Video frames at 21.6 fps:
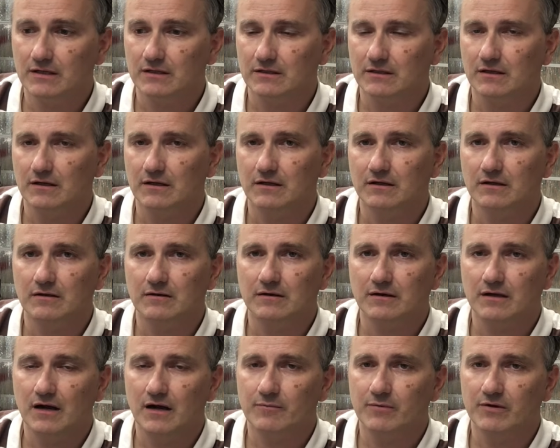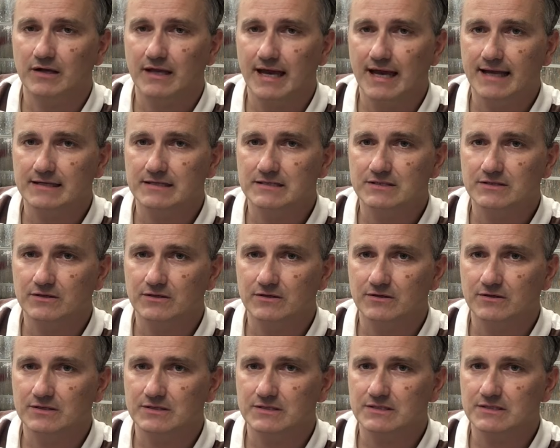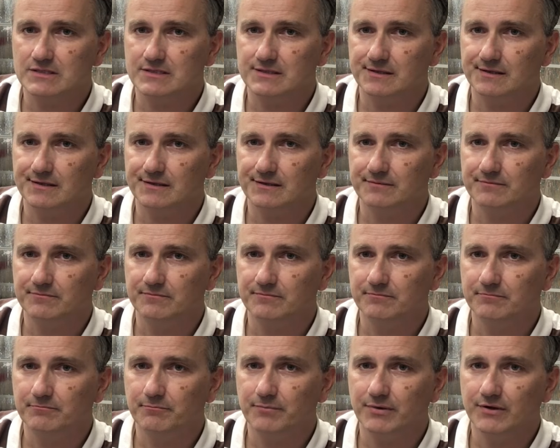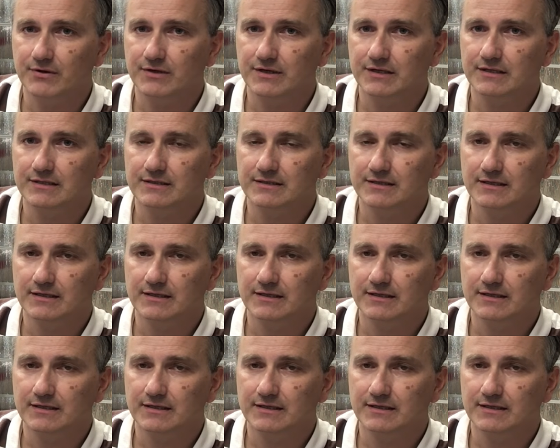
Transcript: The carbon canister is buried